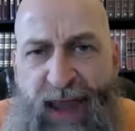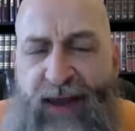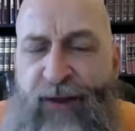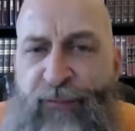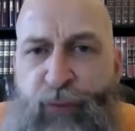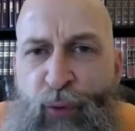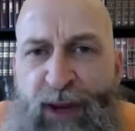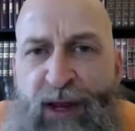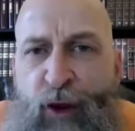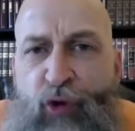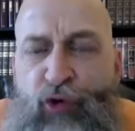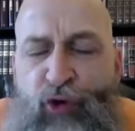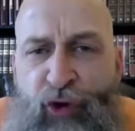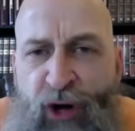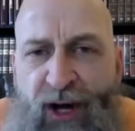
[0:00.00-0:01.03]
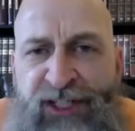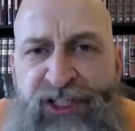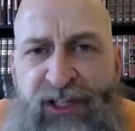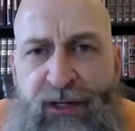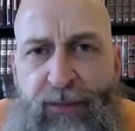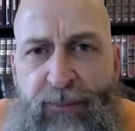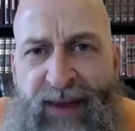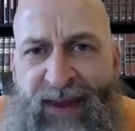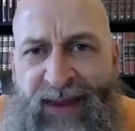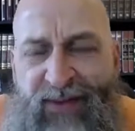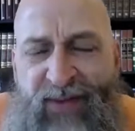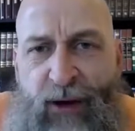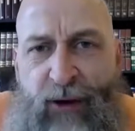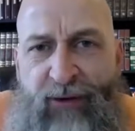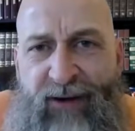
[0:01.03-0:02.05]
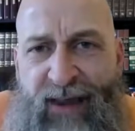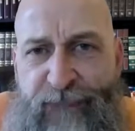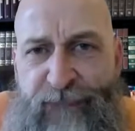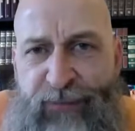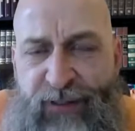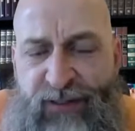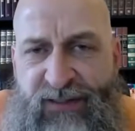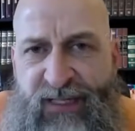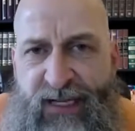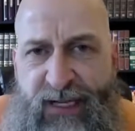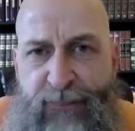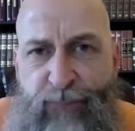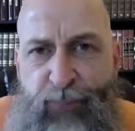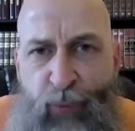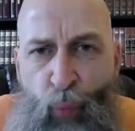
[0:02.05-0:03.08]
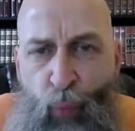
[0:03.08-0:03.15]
And if we don't crush them in their infancy,